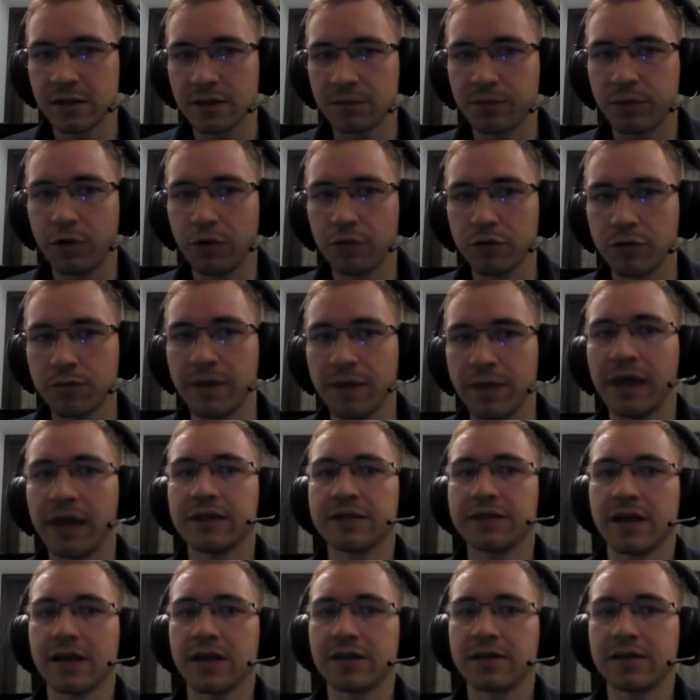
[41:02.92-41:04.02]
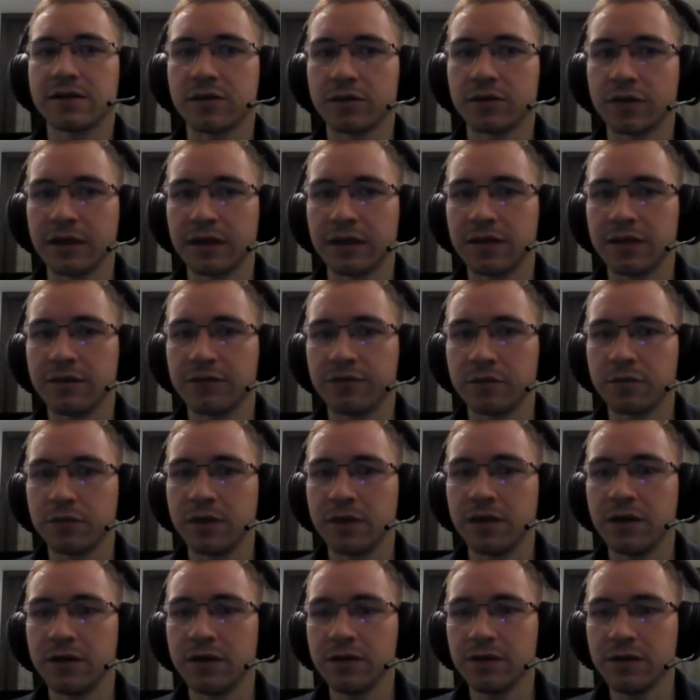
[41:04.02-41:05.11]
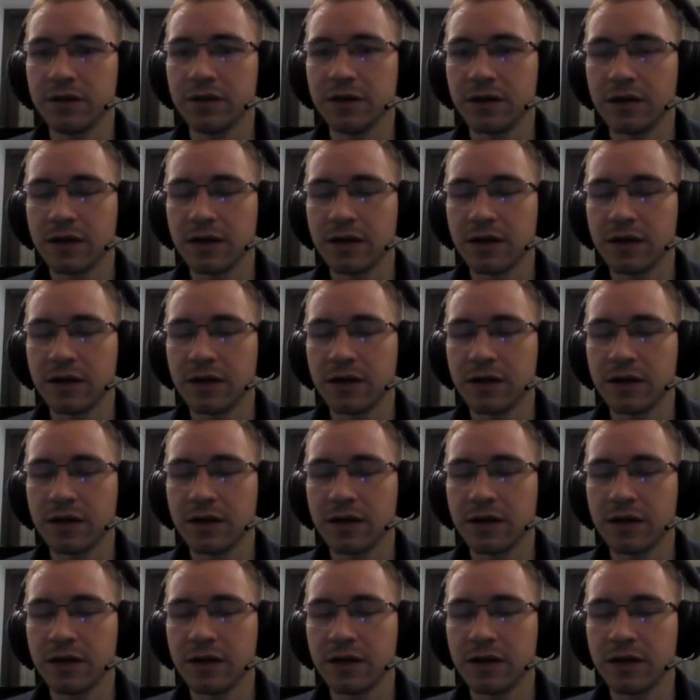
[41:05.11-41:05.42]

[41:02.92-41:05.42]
it probably makes sense to delete from here.